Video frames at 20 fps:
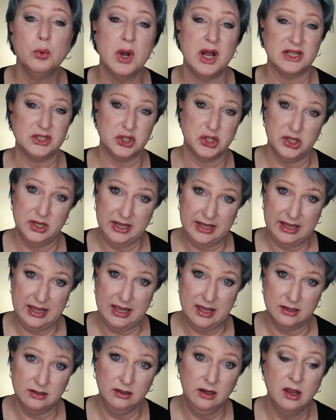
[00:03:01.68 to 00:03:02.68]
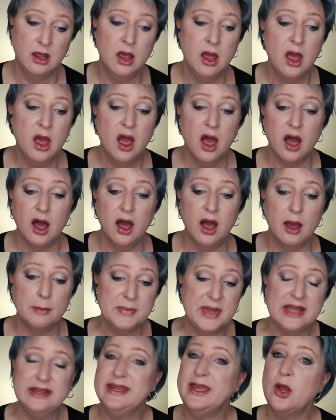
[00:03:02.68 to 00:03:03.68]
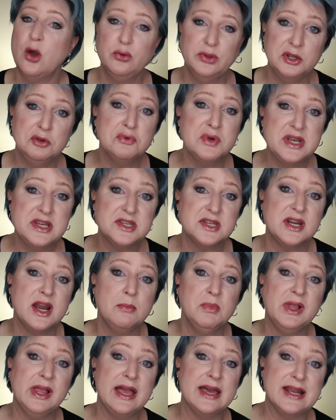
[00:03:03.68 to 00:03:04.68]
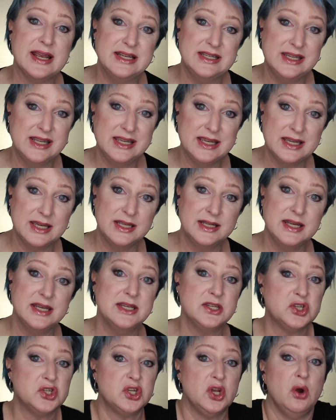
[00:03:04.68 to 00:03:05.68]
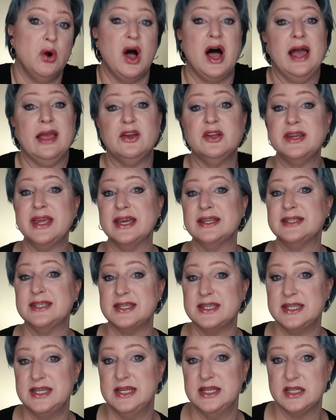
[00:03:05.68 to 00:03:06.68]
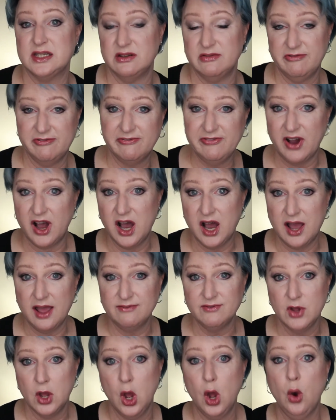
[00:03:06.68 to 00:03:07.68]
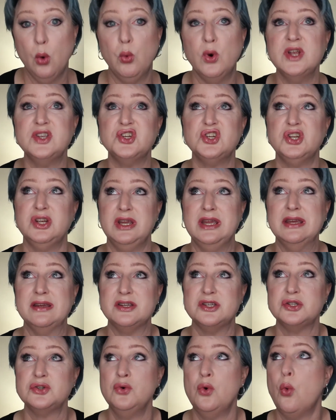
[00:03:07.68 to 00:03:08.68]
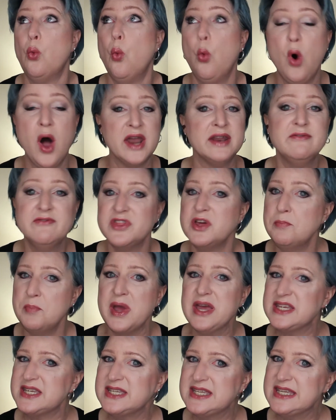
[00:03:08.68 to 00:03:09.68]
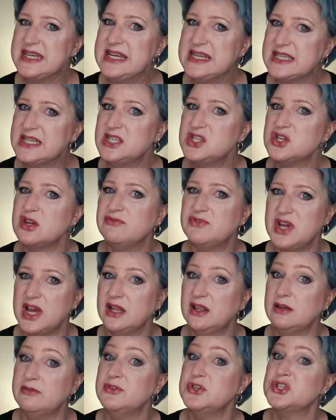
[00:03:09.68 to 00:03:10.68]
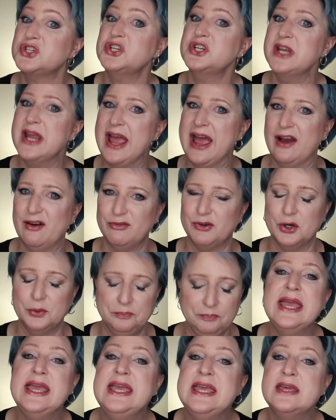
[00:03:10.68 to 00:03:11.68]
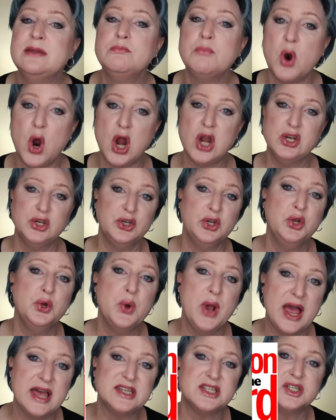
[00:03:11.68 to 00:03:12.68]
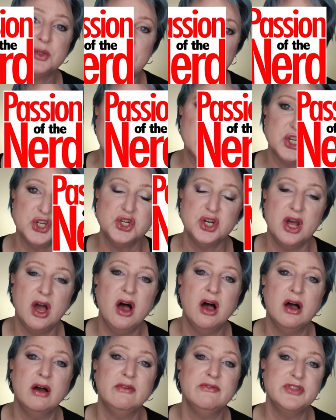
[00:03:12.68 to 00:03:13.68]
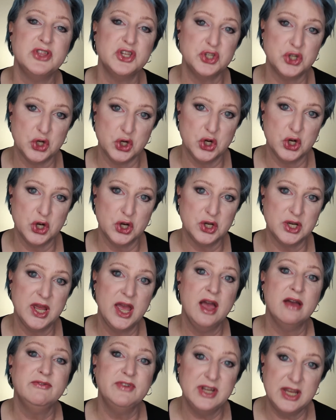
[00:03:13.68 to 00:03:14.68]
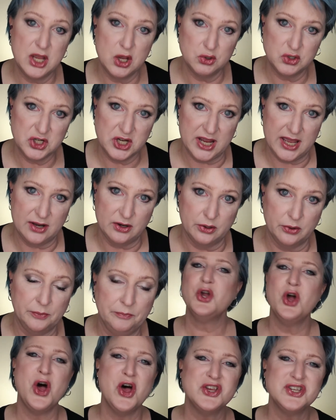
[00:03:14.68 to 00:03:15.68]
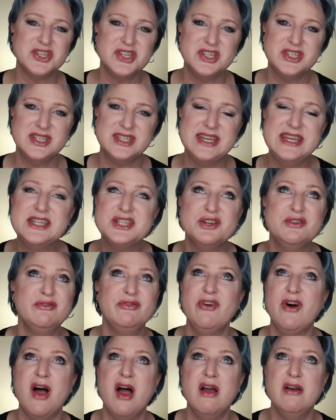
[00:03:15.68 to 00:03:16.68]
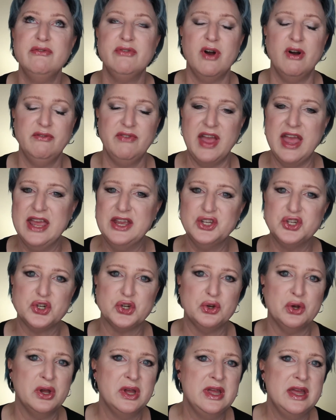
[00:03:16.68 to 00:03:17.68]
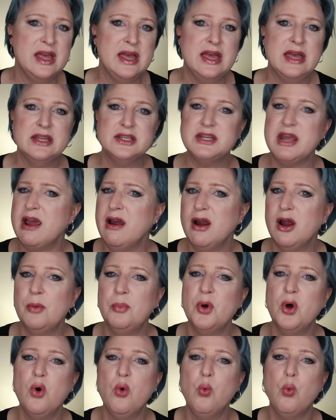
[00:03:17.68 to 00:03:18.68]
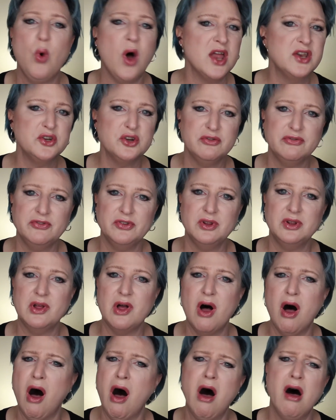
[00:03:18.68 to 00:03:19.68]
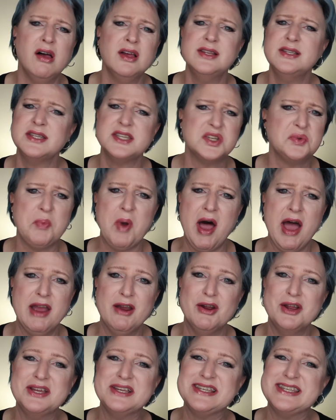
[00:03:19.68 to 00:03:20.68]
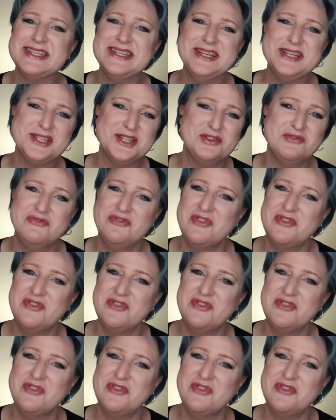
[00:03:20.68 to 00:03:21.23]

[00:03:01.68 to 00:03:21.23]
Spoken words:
watch it again. And the only reason I'm glad I did is so I could get to season 5, which is one of the best seasons of television ever. Ian Martin, who has the Passion of the Nerd video channel, calls season 5 of Angel terrible, wonderful, awe-inspiring season